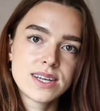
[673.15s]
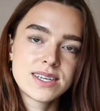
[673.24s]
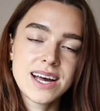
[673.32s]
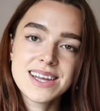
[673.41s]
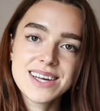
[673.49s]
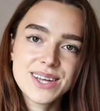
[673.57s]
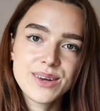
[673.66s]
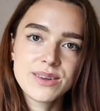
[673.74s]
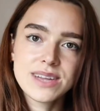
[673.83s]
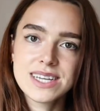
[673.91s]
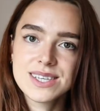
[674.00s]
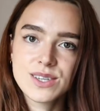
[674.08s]
telling you
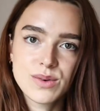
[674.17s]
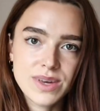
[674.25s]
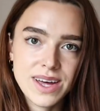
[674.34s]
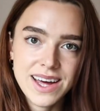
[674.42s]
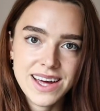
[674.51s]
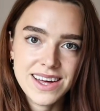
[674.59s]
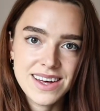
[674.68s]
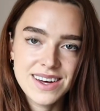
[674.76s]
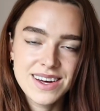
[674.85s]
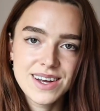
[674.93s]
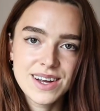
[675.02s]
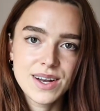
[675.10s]
that it's okay,
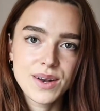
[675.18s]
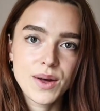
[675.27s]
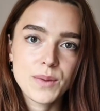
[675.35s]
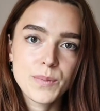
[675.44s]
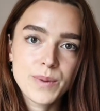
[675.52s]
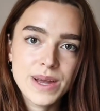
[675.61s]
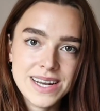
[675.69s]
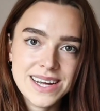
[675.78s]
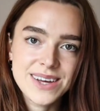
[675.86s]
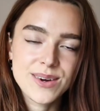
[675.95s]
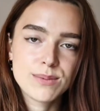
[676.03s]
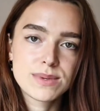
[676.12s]
not
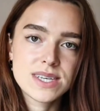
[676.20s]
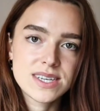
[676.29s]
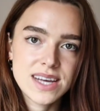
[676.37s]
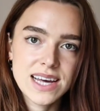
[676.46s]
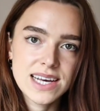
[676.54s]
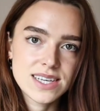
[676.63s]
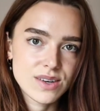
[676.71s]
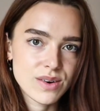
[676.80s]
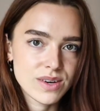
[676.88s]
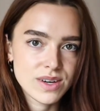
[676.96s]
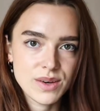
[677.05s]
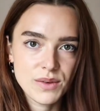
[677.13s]
pinning your mistakes
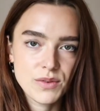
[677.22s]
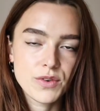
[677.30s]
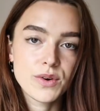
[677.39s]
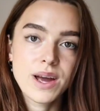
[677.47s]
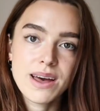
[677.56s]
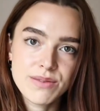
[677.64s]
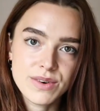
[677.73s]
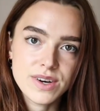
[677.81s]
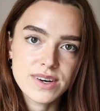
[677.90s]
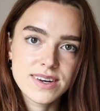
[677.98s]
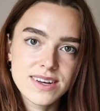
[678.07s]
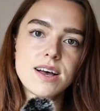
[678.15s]
on you
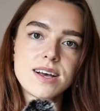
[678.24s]
forever.